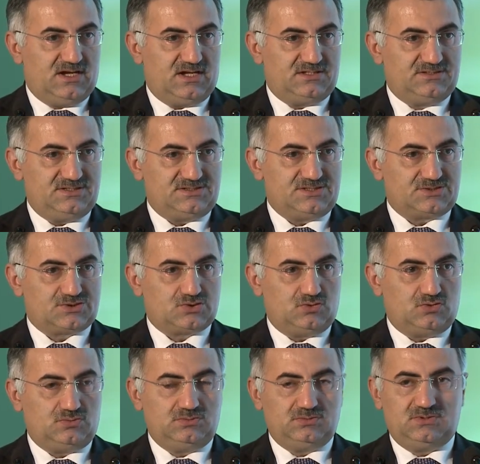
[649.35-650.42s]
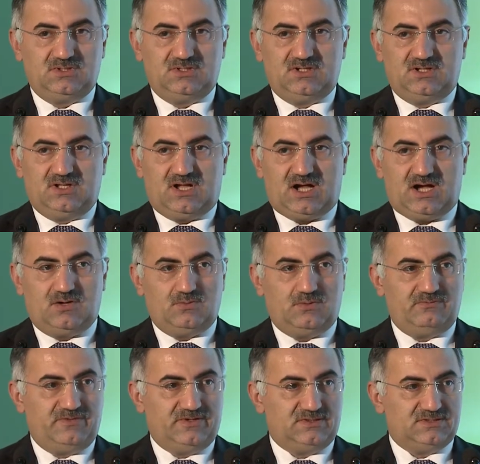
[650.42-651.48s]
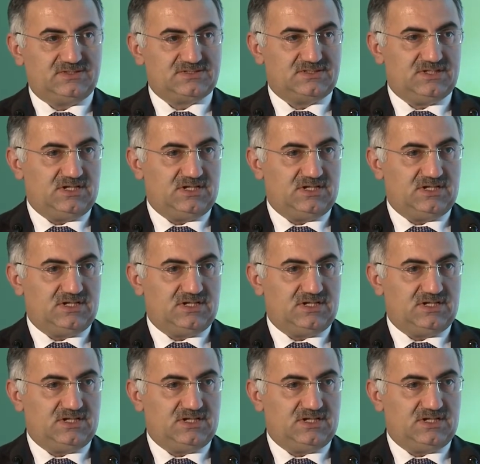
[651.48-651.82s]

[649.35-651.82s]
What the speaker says: And this is show our willingness.